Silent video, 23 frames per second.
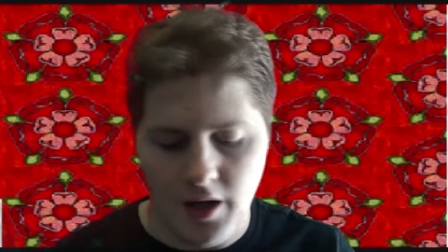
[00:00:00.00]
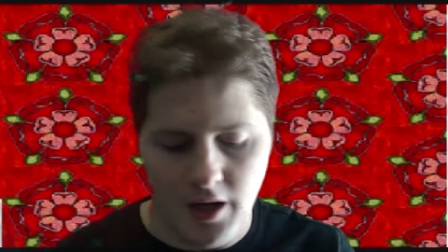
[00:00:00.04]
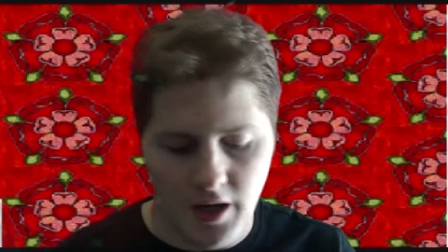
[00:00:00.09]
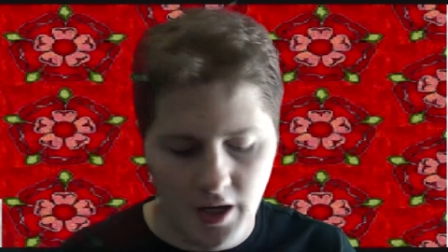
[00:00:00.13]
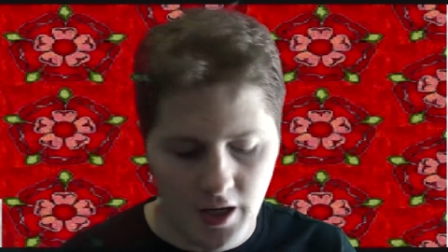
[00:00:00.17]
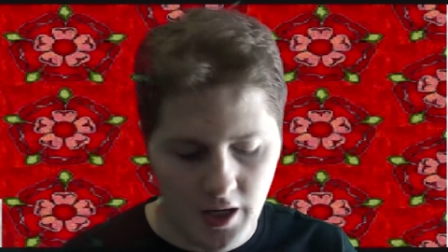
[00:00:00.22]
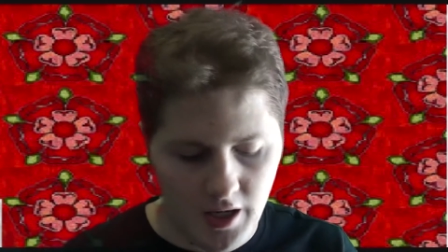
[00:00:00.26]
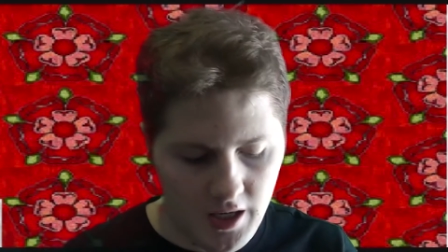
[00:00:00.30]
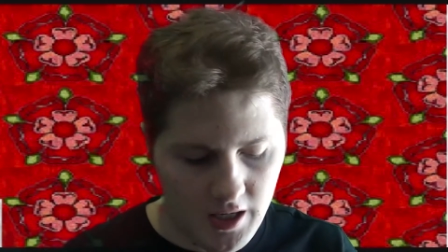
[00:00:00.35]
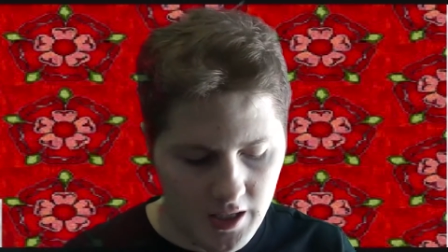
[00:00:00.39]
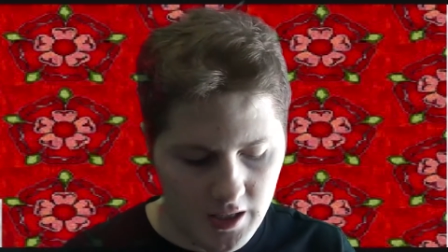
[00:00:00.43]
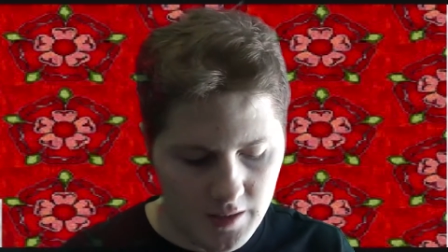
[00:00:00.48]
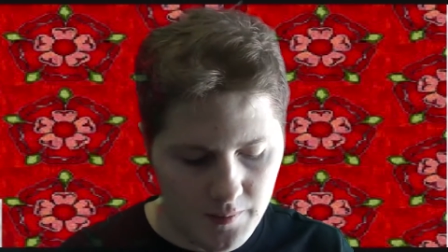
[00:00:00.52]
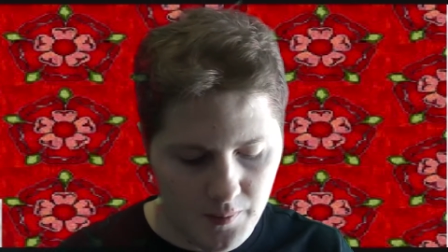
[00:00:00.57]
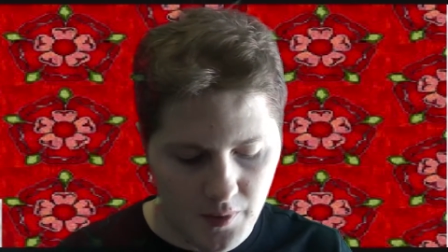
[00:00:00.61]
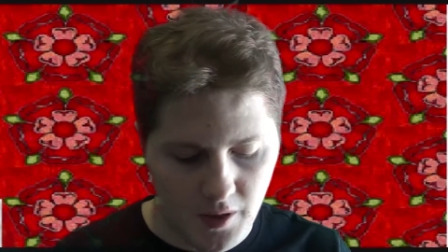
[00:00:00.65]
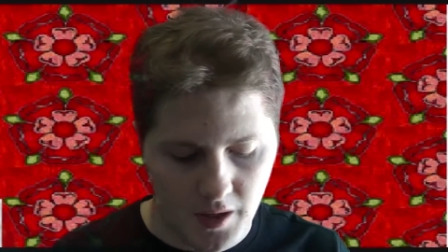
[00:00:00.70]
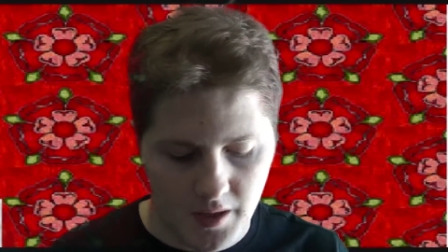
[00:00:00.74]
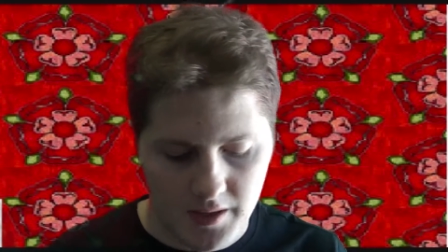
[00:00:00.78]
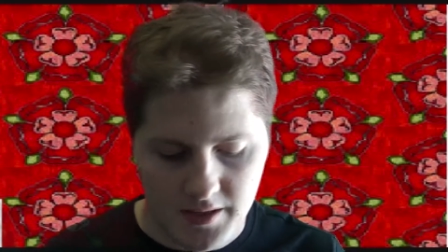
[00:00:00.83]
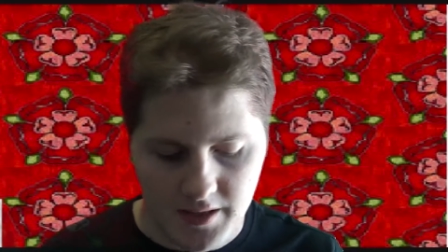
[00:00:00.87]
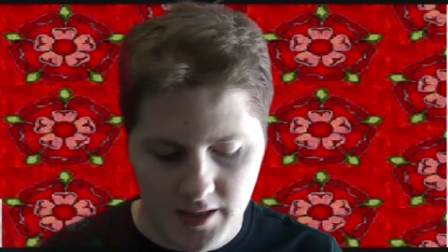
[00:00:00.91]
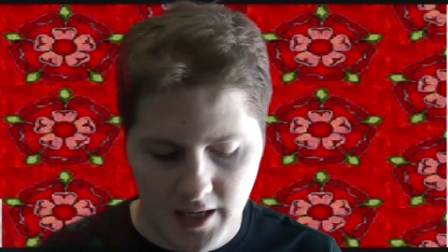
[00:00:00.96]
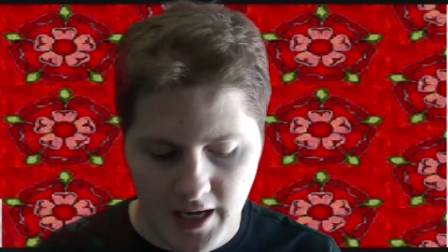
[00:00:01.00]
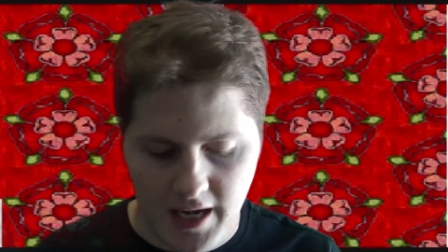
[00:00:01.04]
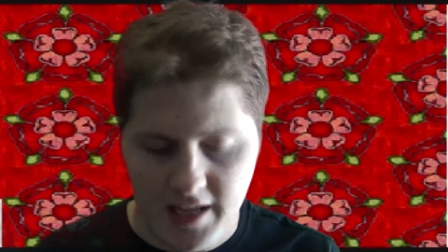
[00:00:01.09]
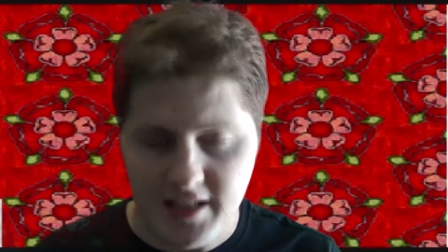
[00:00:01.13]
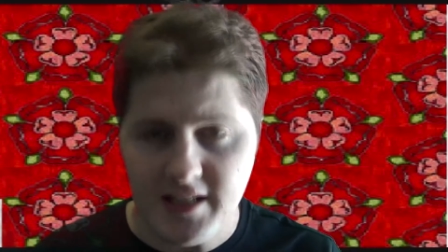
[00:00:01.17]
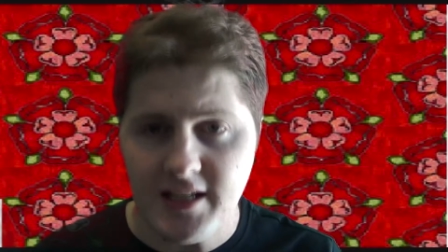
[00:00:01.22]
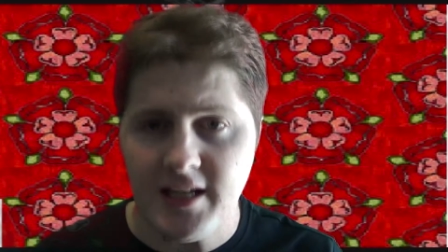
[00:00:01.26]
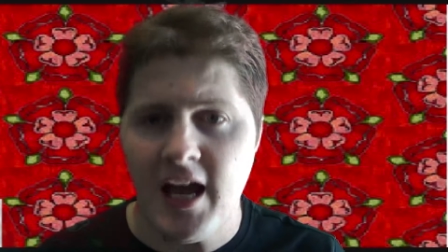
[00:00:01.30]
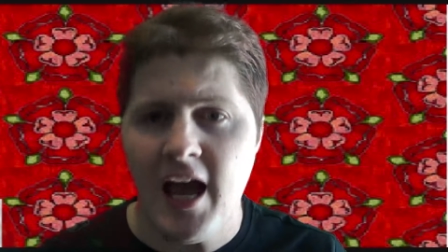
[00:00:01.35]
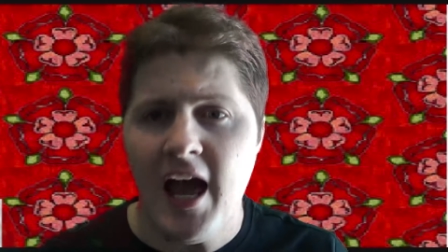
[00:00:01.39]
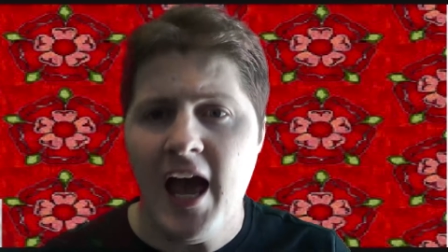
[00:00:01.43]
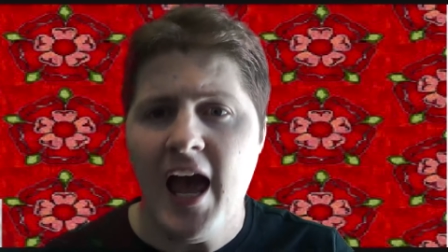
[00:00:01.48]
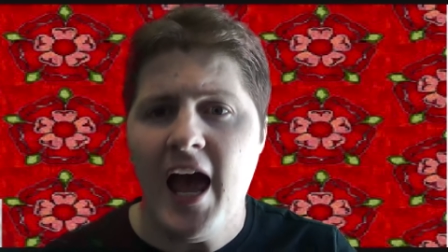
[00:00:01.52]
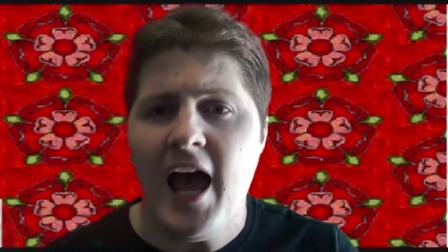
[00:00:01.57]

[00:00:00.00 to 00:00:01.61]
in his personality.